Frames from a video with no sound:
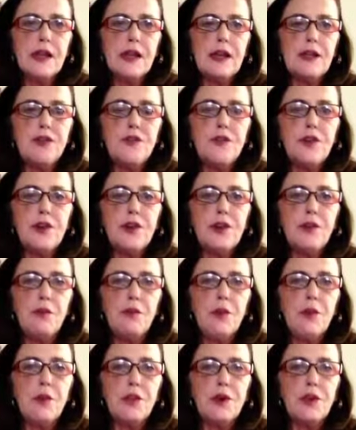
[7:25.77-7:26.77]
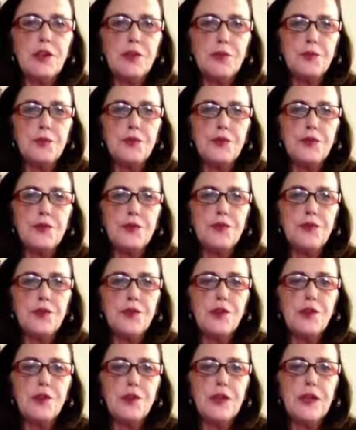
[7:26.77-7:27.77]
and it's very important to preserve the
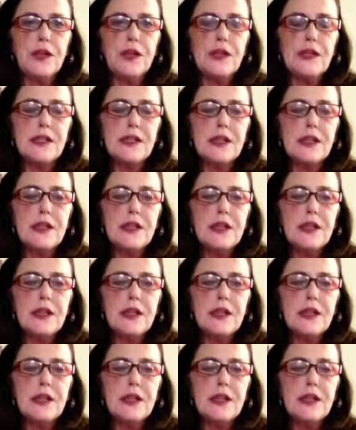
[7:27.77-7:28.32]
joints.